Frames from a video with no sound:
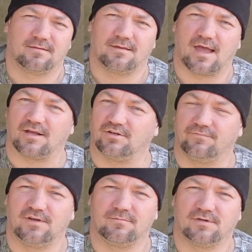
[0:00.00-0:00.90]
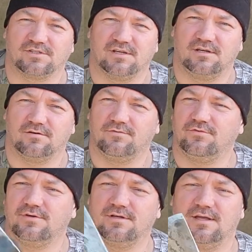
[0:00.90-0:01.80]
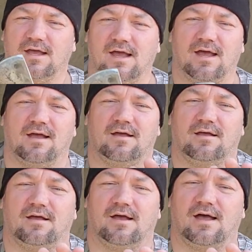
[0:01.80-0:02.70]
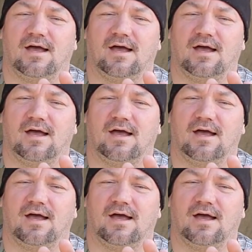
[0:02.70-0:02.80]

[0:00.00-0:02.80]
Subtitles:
I can defend myself. I